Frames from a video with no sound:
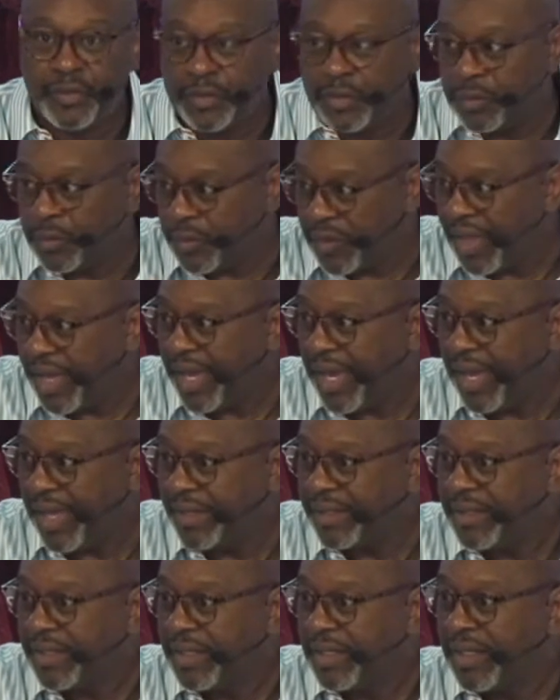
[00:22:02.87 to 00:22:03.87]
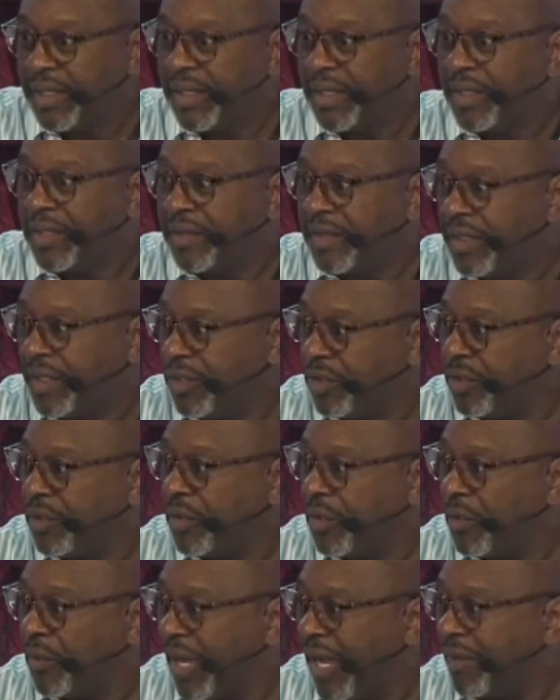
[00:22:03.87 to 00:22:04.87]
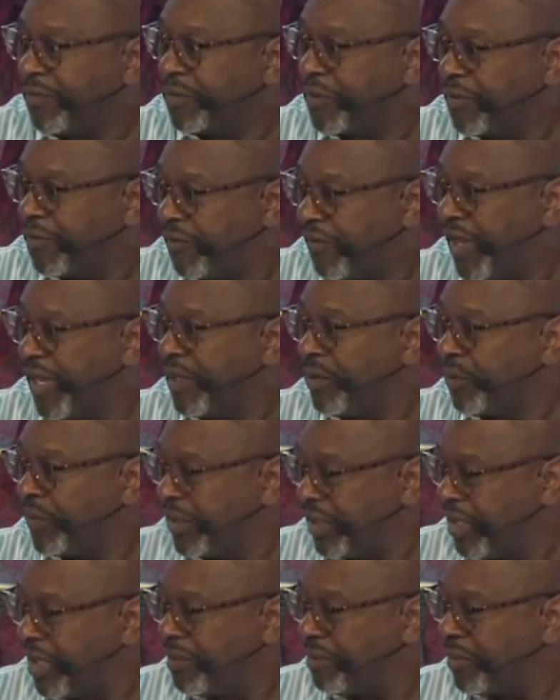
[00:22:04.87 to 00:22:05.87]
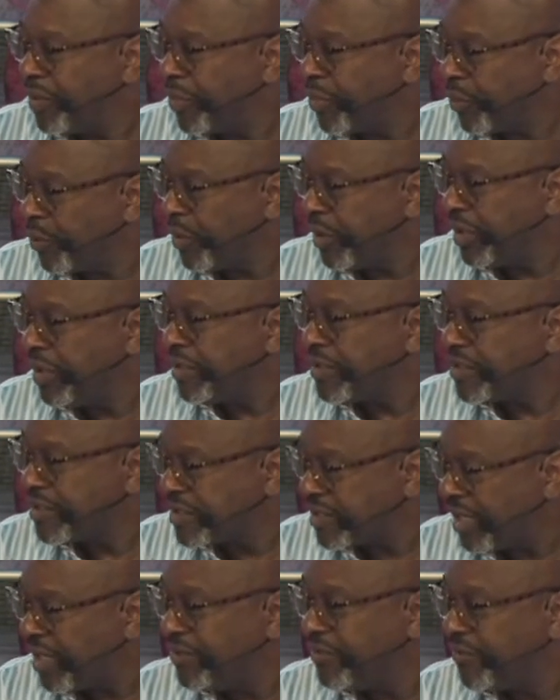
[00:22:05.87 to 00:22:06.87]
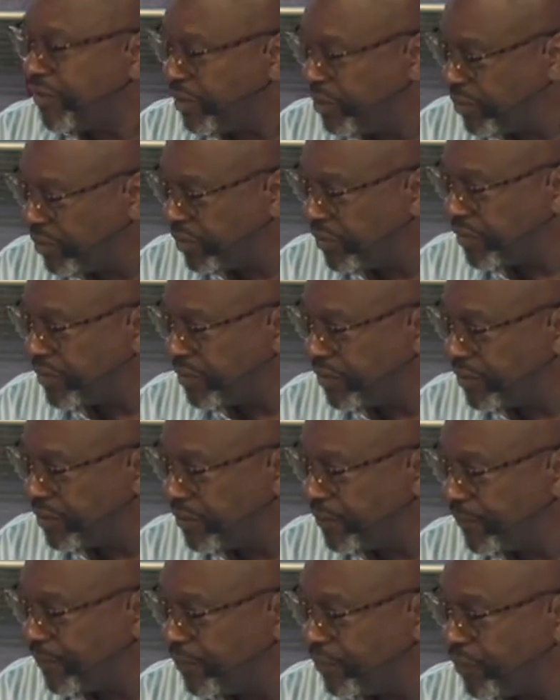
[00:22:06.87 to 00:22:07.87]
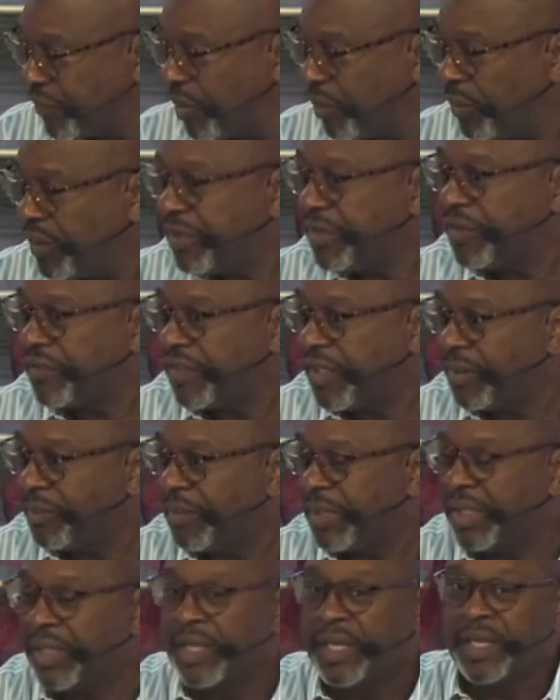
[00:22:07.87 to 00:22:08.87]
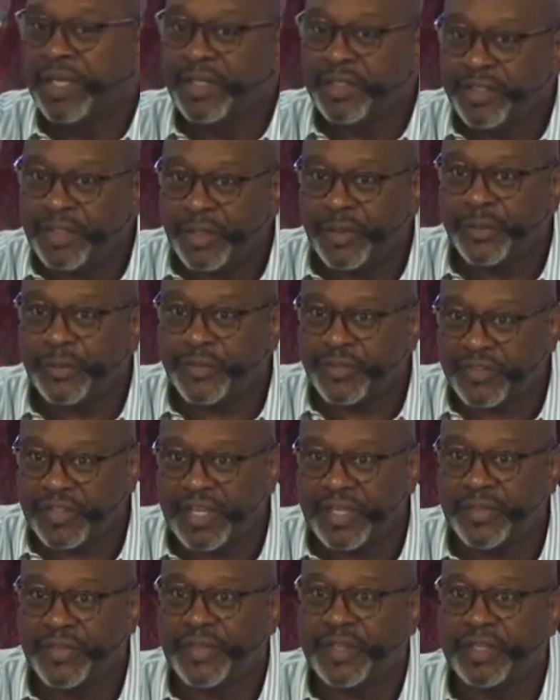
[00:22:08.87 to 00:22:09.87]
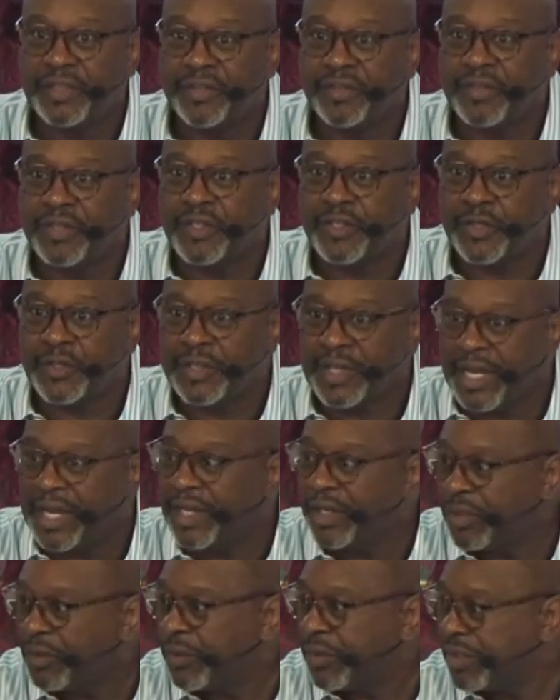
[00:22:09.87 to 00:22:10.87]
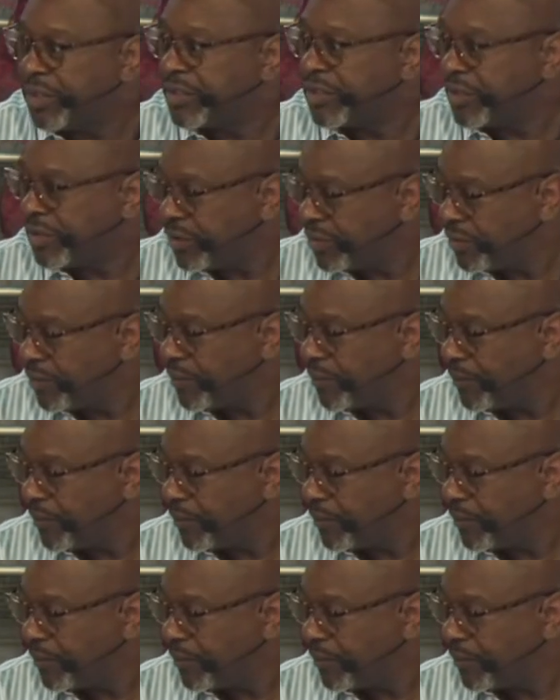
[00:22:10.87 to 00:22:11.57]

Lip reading: you do that, then you don't have to fight with number three to stay focused. What does that mean? Don't say things that you're not going to do.